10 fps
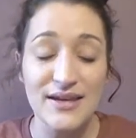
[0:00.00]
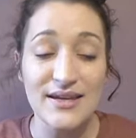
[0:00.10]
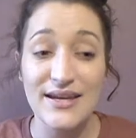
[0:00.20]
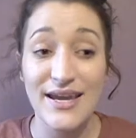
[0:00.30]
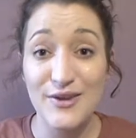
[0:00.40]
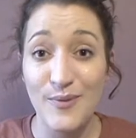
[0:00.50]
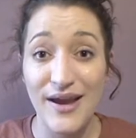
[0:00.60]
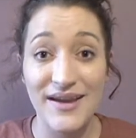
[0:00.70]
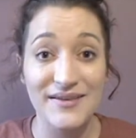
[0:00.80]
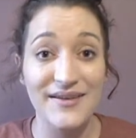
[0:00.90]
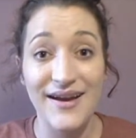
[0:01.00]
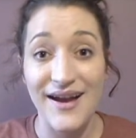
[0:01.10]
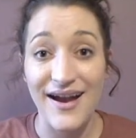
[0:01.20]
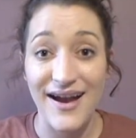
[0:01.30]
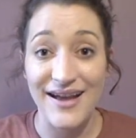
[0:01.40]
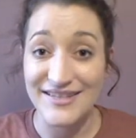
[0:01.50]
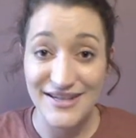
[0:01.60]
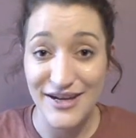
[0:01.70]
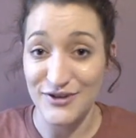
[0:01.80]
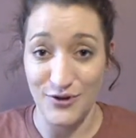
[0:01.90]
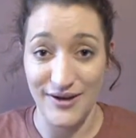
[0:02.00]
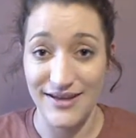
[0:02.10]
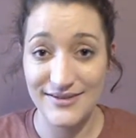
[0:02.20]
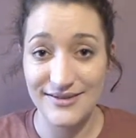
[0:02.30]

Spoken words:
Either way, I didn't enjoy it.